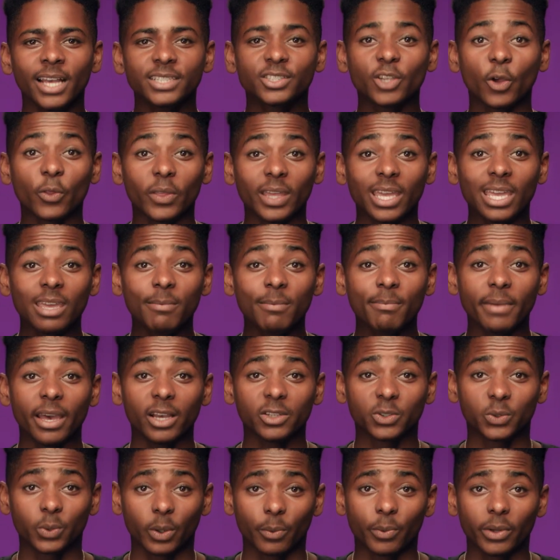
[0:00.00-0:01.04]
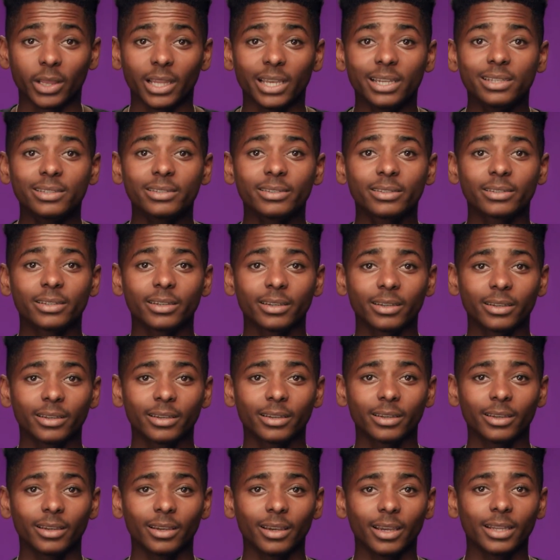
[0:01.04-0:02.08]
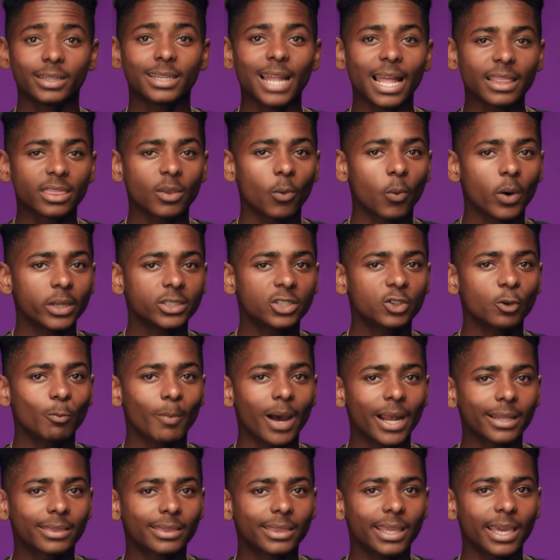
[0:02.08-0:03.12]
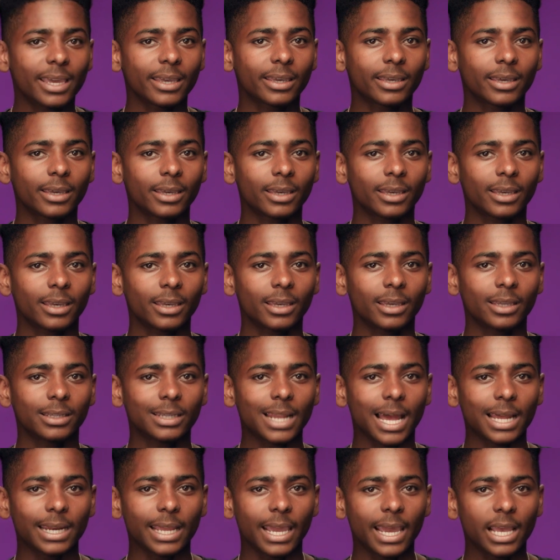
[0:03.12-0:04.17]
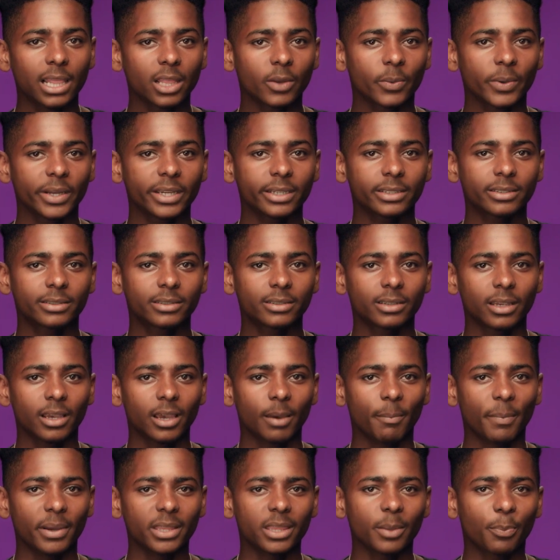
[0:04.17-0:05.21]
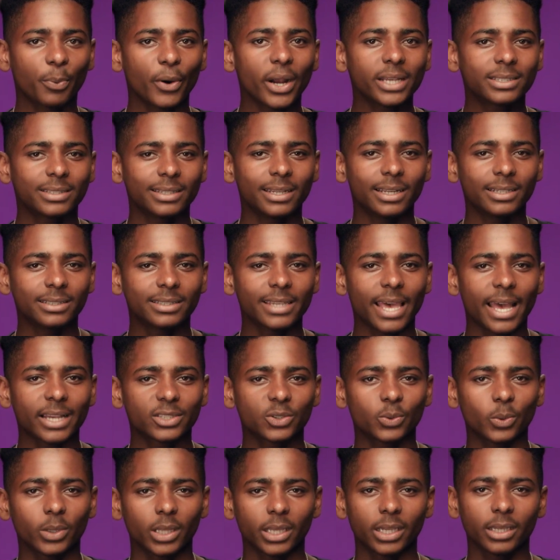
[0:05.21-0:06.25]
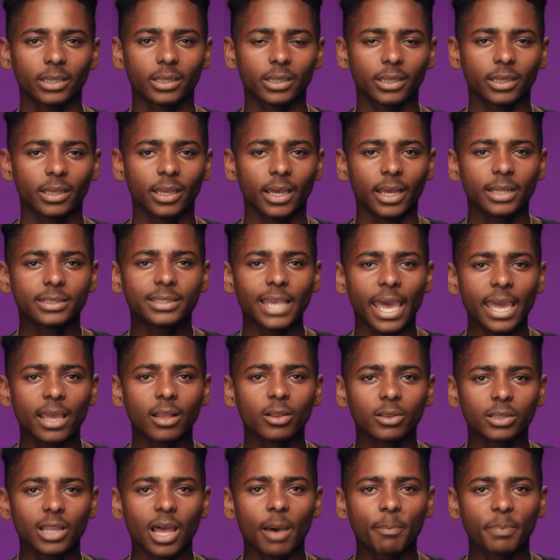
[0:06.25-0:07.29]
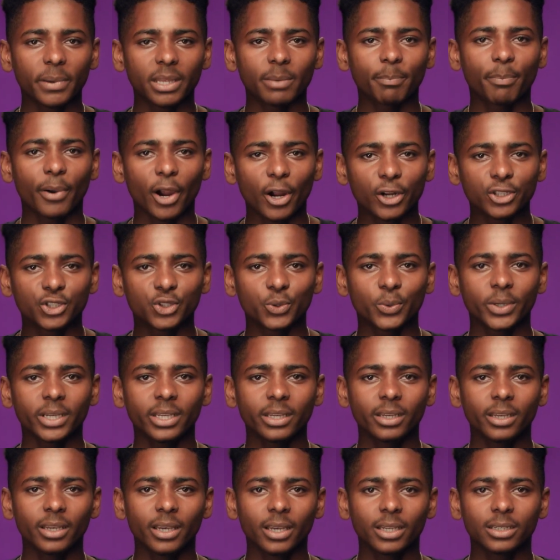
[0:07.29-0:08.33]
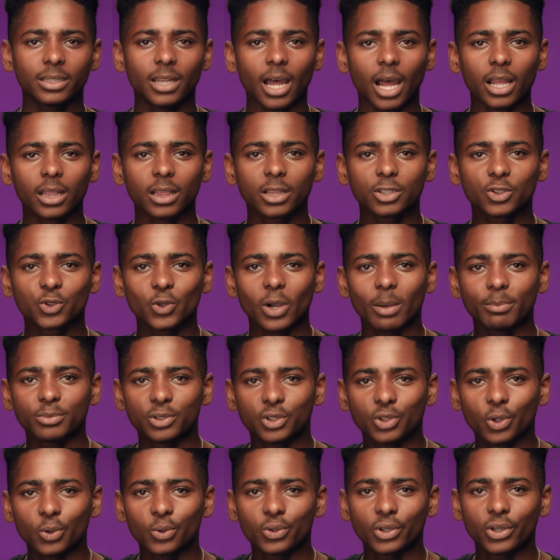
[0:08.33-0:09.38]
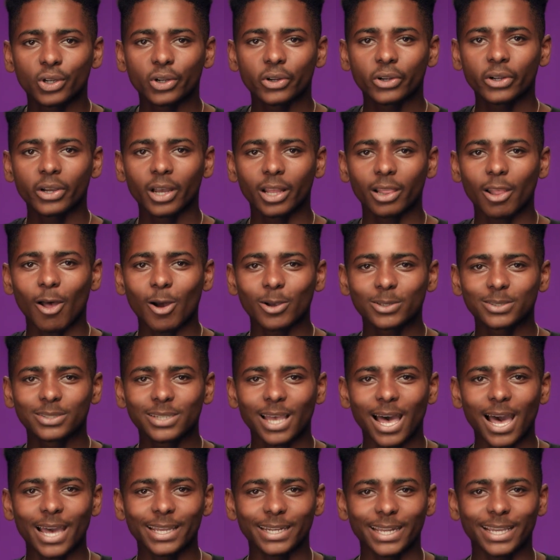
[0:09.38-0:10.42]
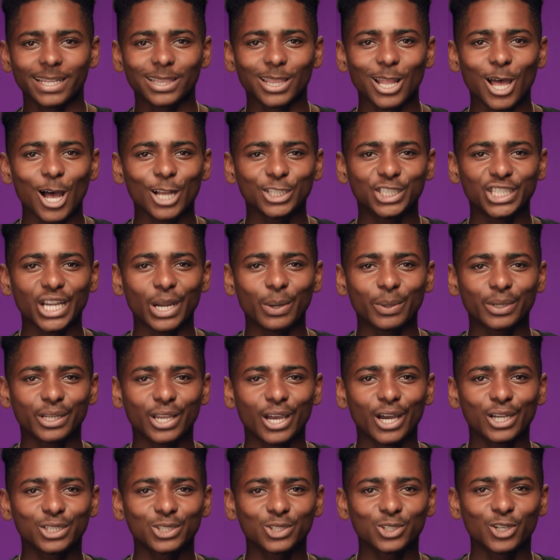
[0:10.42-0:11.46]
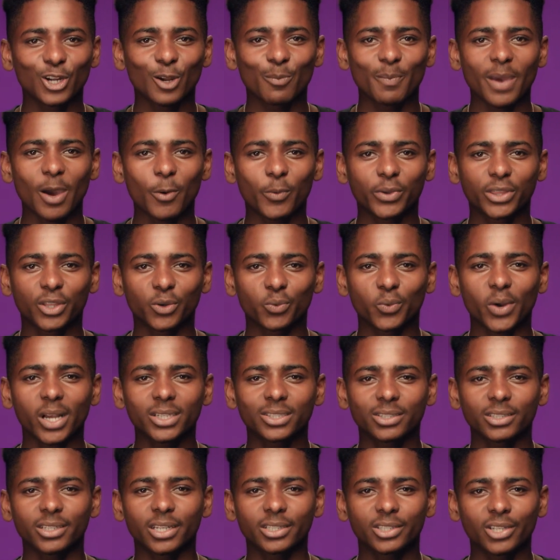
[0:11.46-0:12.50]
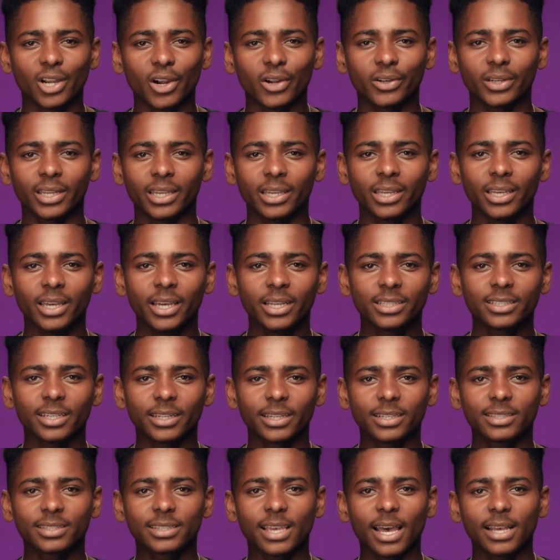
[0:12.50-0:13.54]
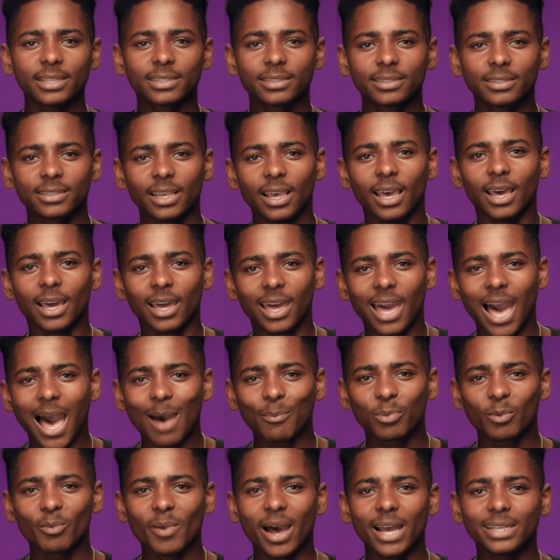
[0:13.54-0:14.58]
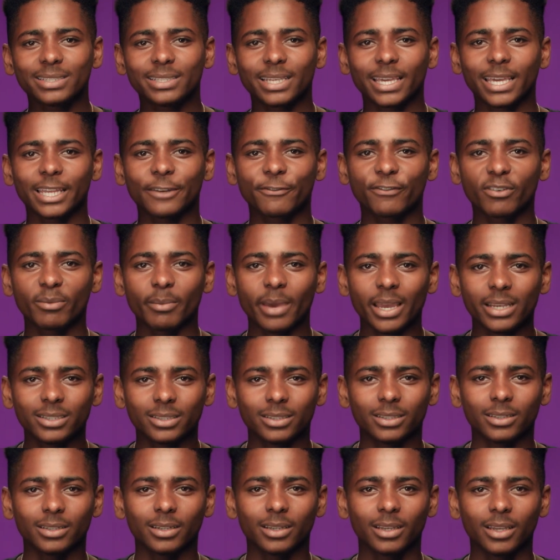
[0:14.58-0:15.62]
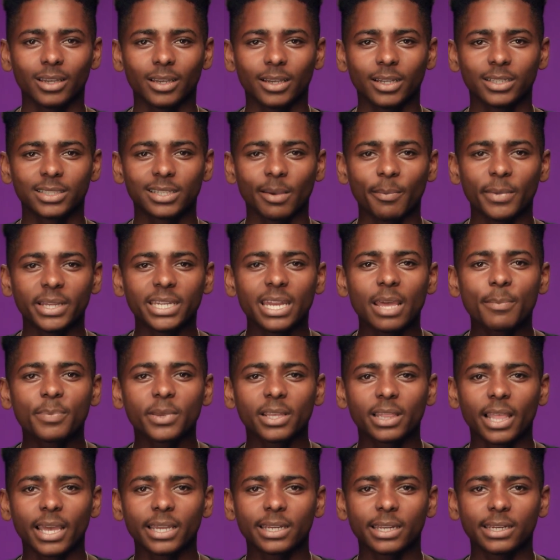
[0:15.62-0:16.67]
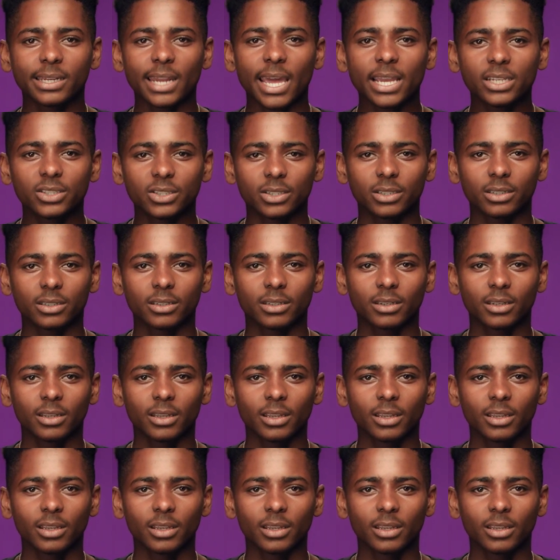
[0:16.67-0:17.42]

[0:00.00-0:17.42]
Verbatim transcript: So the emails were released, not the ones you might think, not Hillary's, but the president's actually. Tangled up in perjury, Donald Trump Jr., alongside in law Jared Kushner, met with a Russian attorney to discuss compromising information, to manipulate a nation.